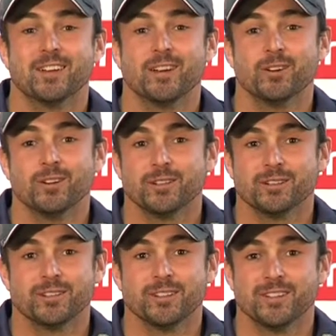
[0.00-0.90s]

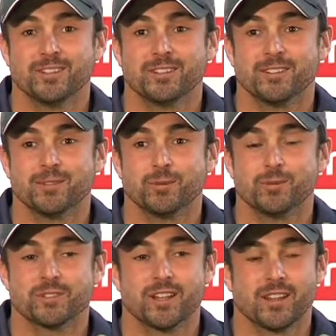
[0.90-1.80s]
I'd
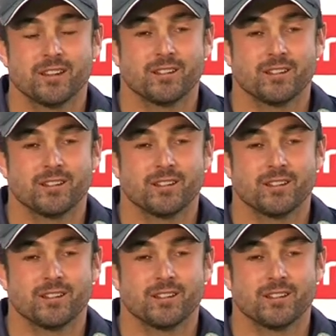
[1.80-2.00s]
wouldn't say that.